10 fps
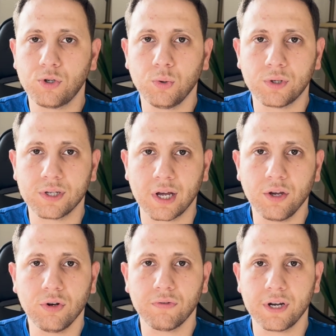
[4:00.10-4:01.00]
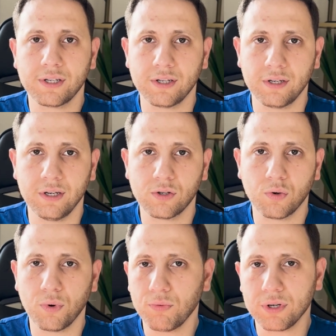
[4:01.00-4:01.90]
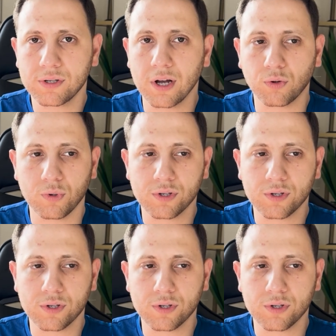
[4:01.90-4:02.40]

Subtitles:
tutors at university. So when we start